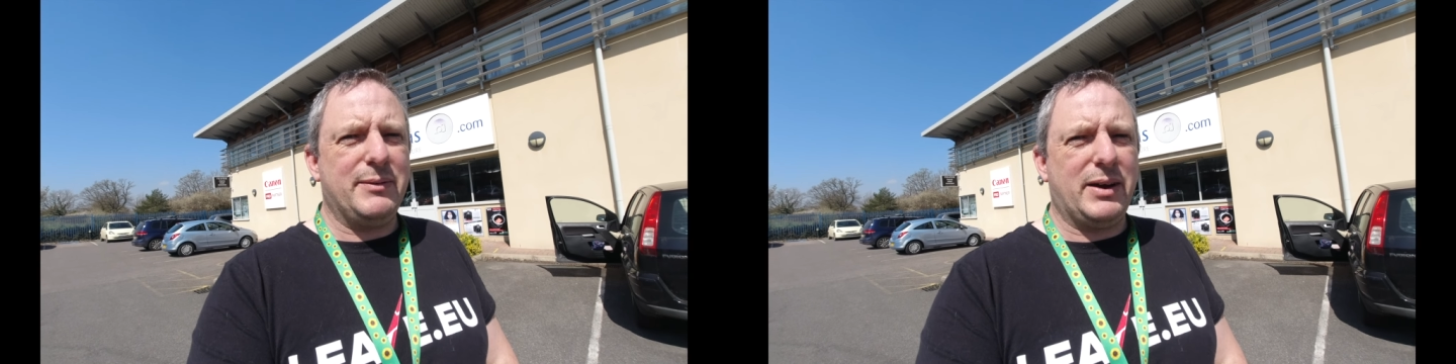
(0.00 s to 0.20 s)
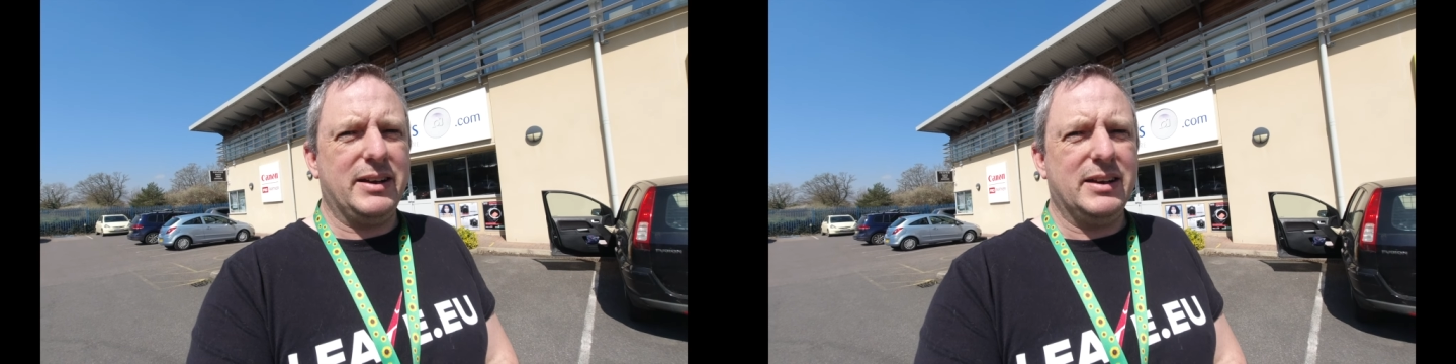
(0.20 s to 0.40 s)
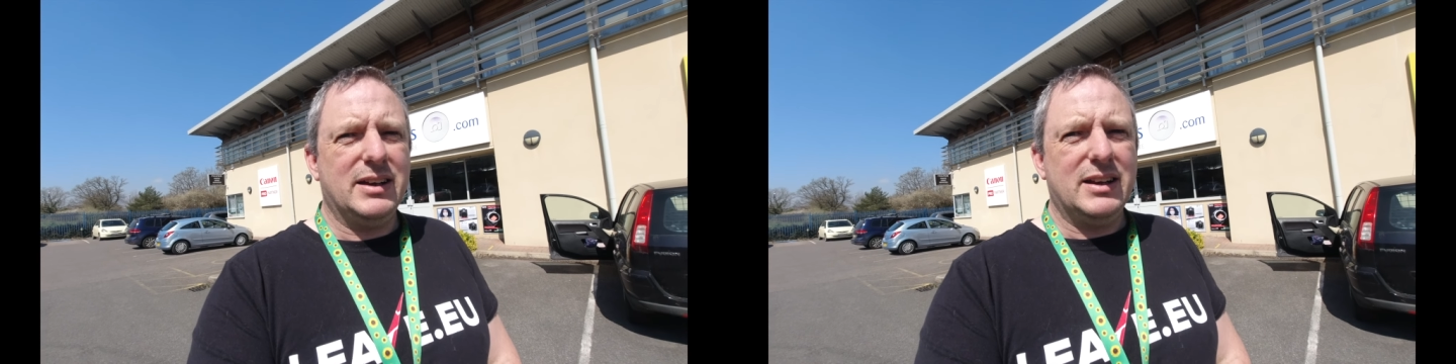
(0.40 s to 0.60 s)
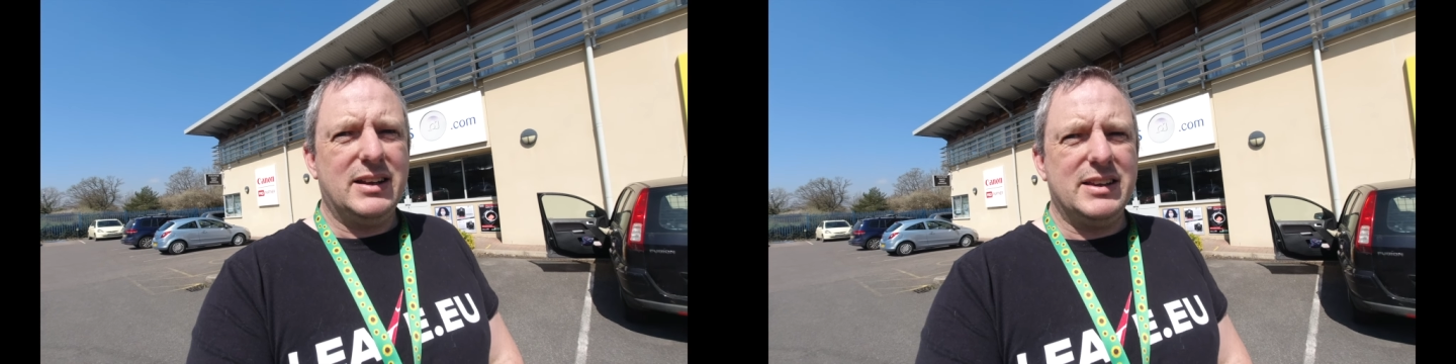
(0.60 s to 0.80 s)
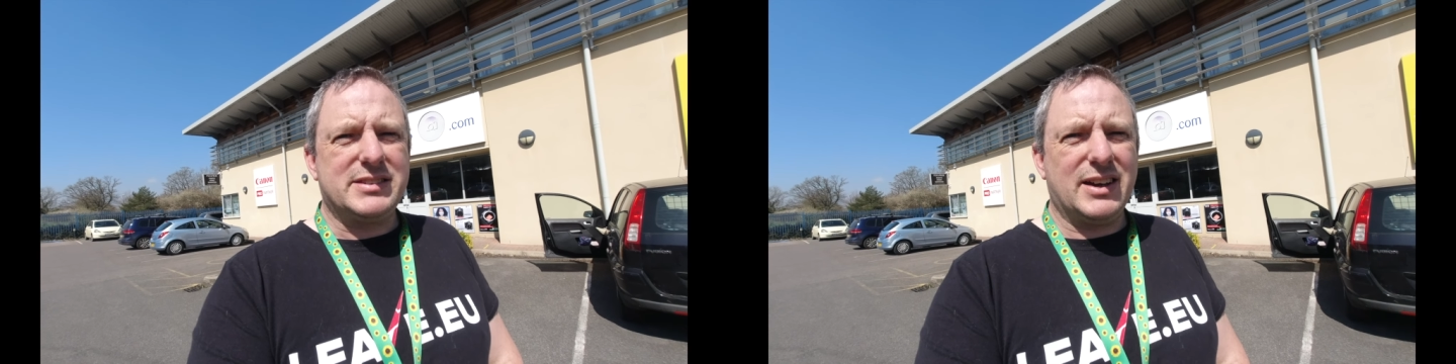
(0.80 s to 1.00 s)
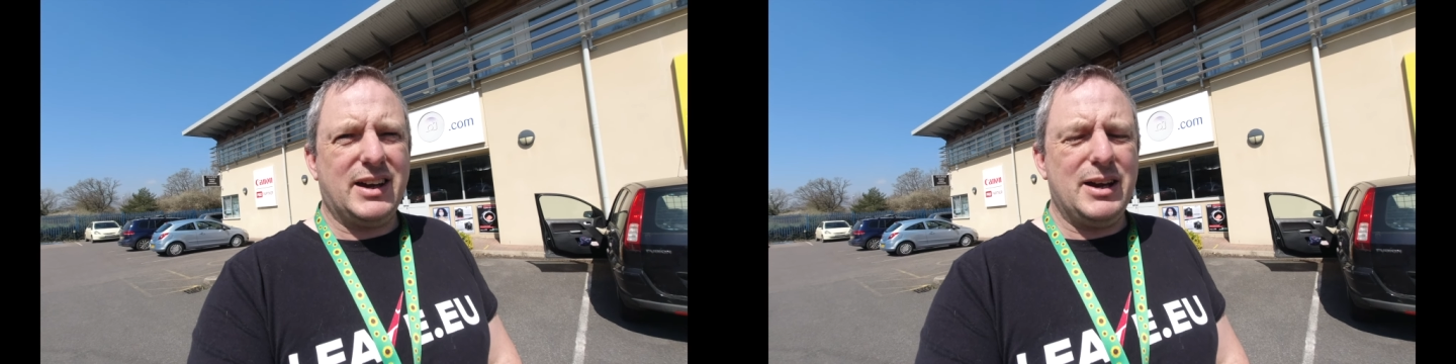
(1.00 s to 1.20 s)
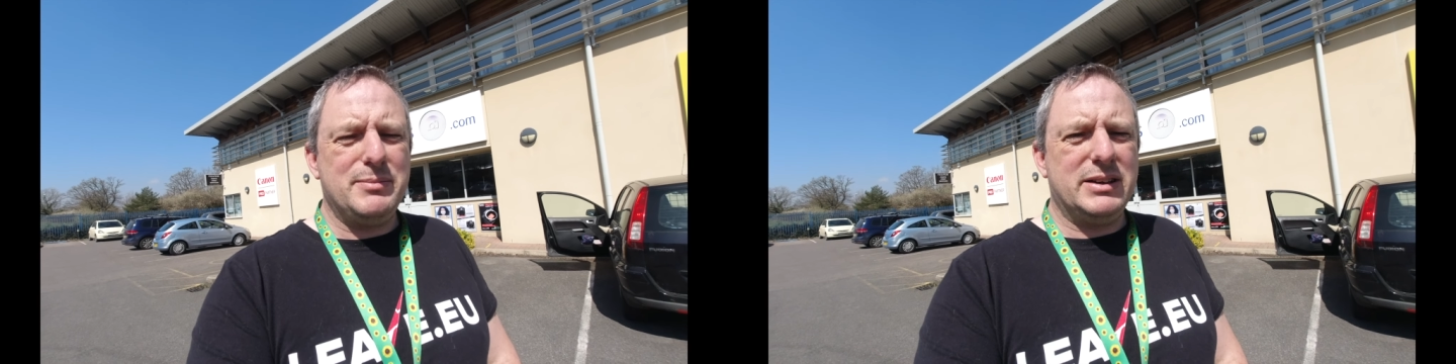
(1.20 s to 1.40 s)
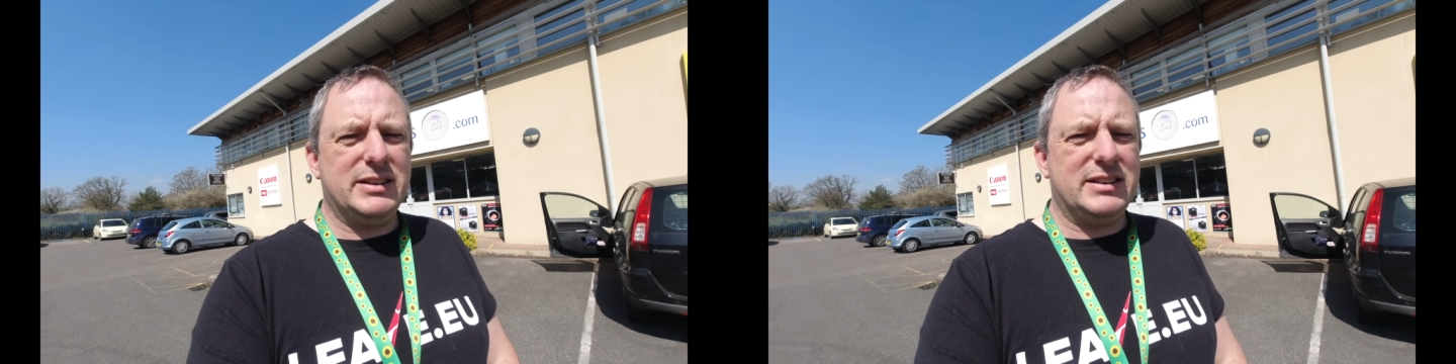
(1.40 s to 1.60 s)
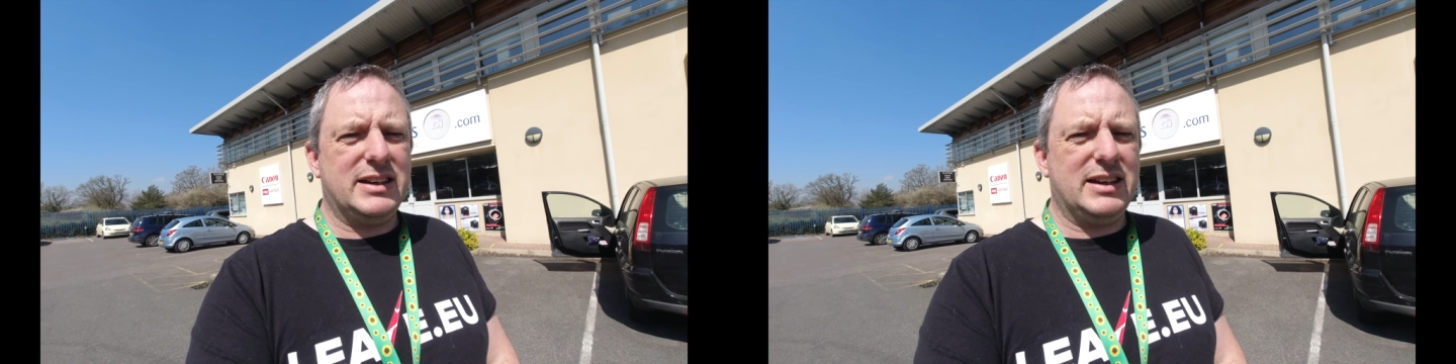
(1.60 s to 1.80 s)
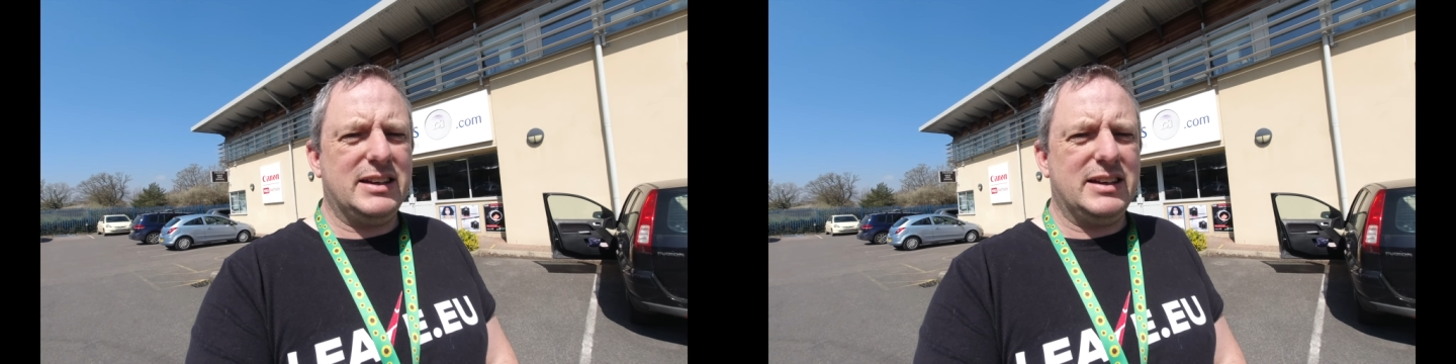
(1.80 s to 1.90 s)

Anyway, let's go home and